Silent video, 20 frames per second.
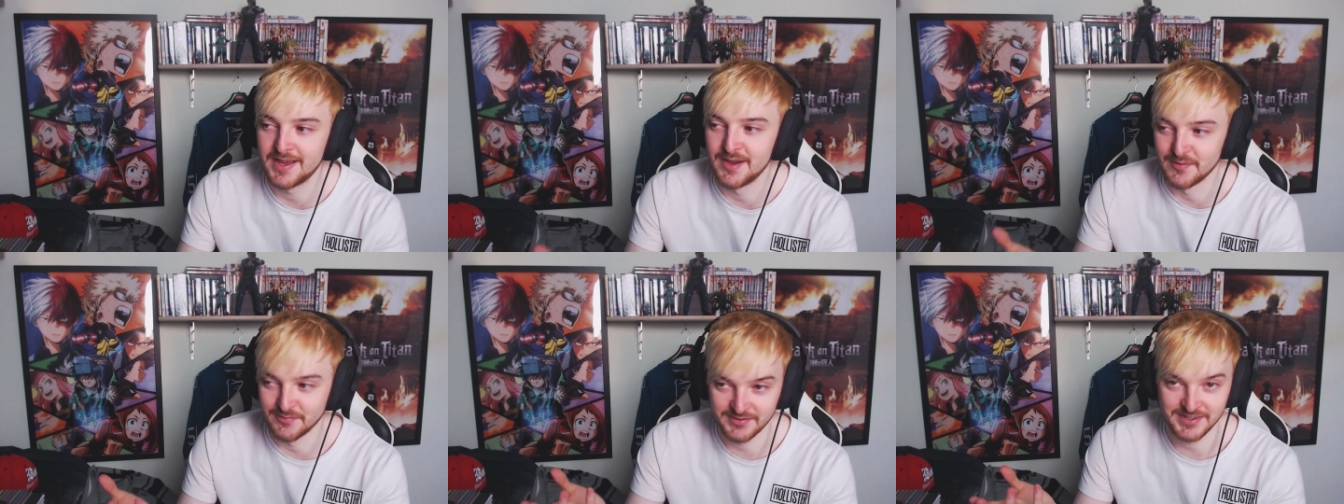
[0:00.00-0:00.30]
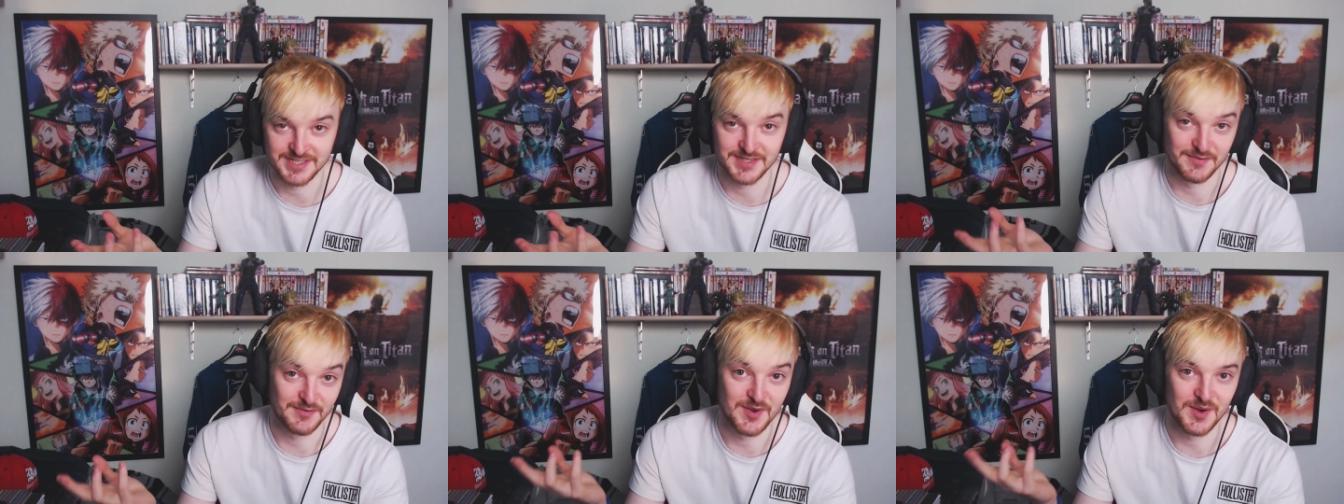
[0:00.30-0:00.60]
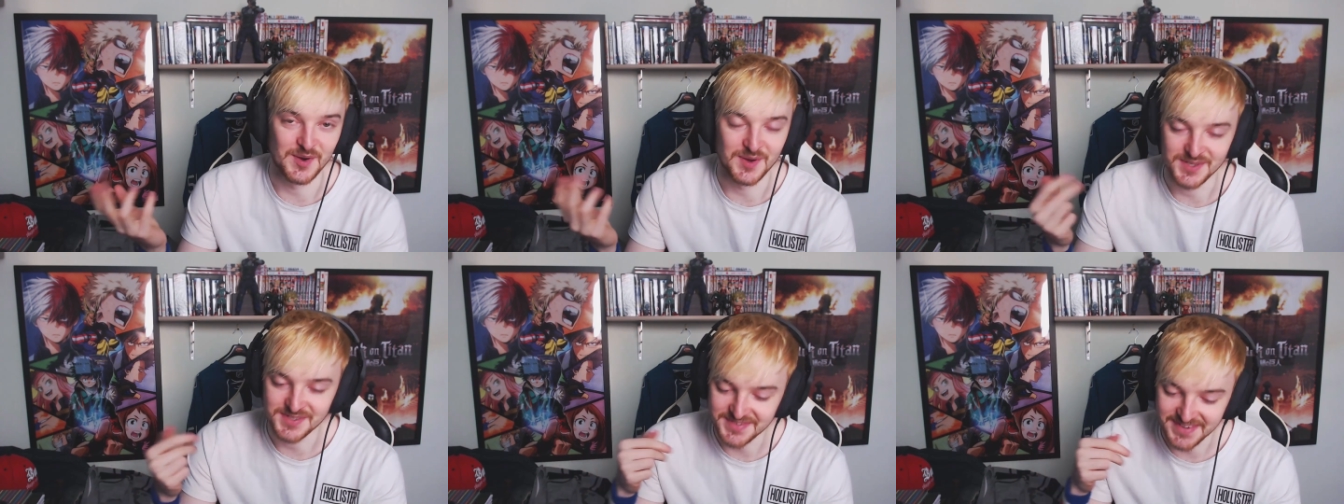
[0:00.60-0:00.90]
because of
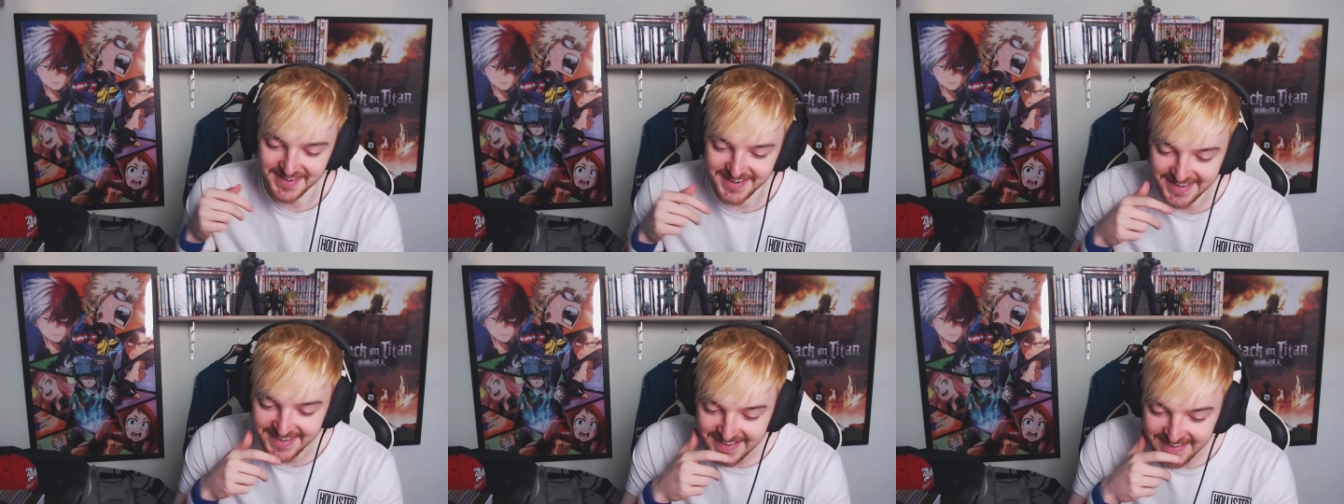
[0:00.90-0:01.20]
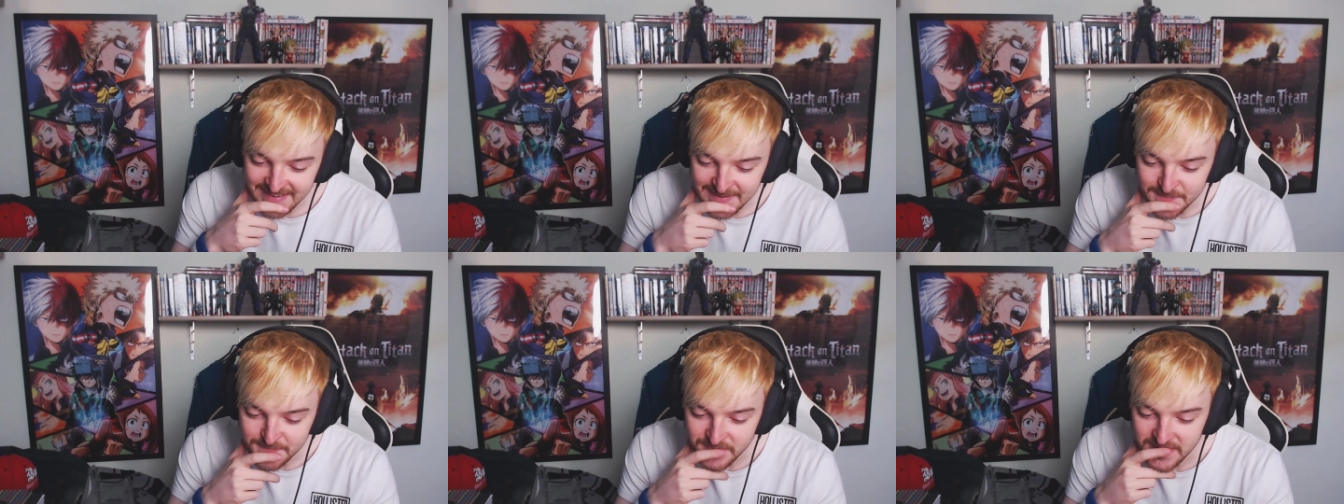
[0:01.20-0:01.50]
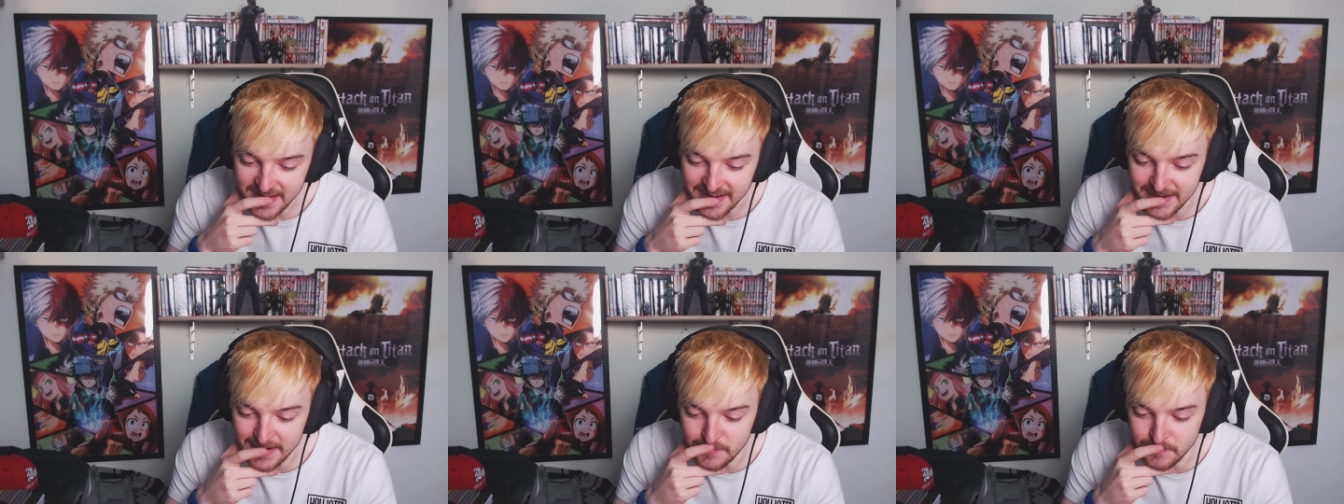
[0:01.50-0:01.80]
course, right?
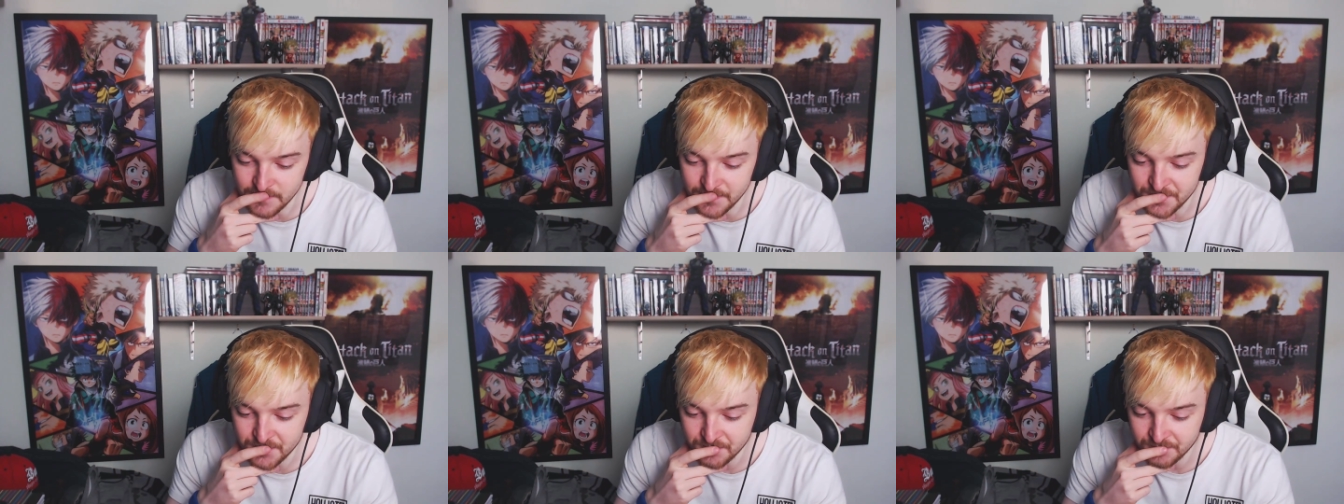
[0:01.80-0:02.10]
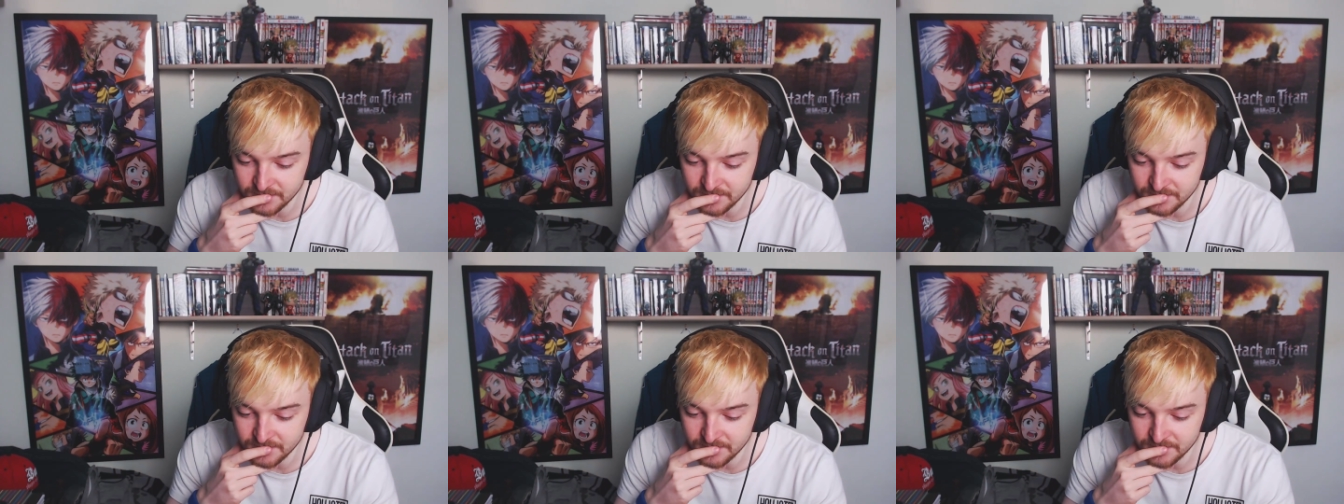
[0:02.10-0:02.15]
Um.